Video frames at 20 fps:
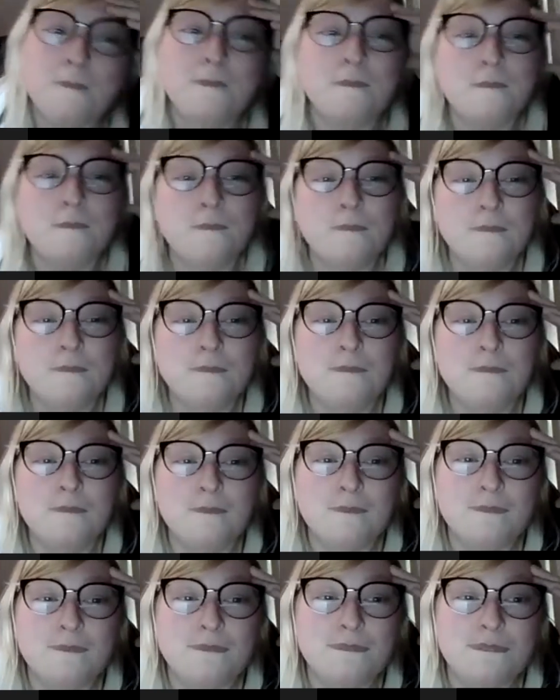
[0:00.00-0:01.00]
Damn it.
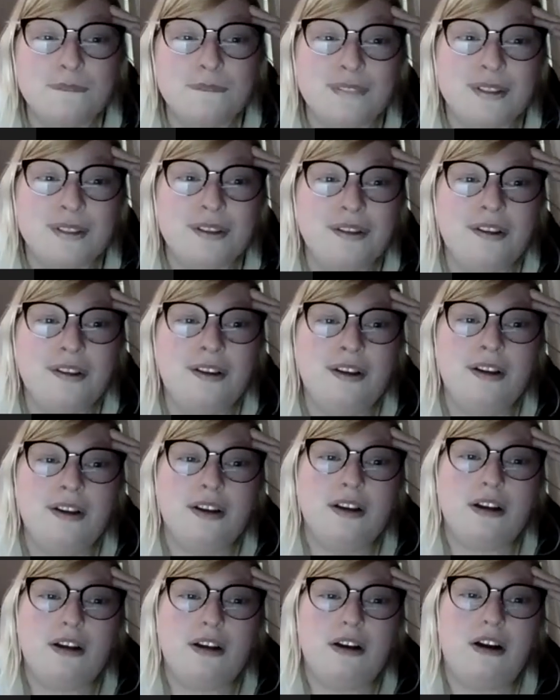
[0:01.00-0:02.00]

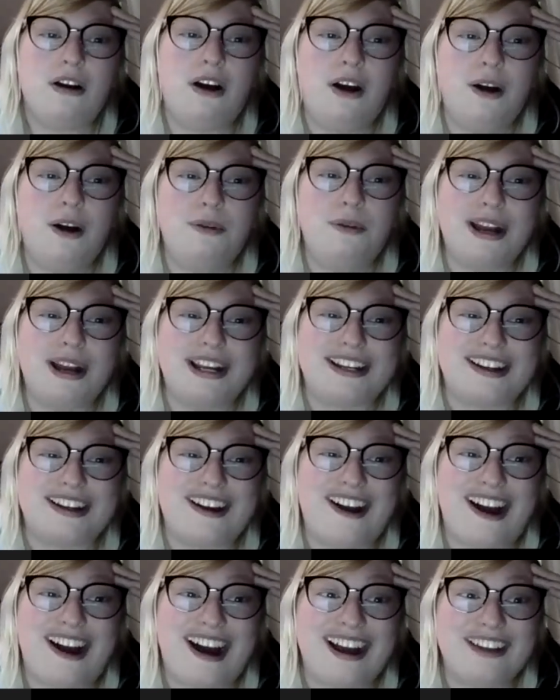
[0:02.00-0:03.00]
Oh my
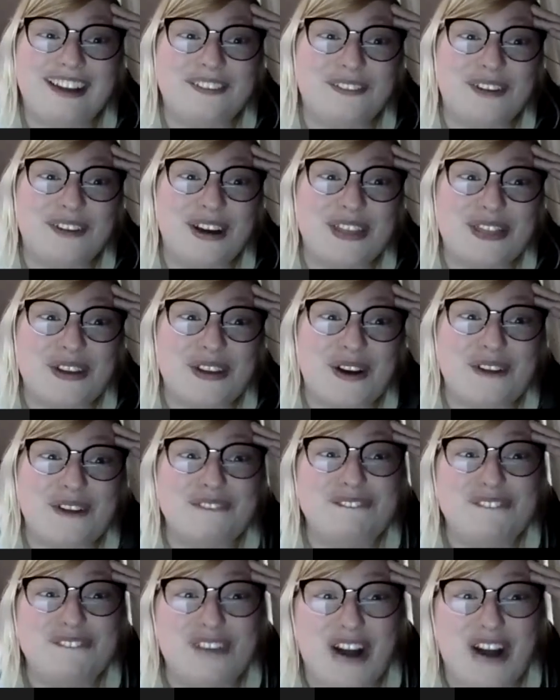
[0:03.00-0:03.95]
god, what the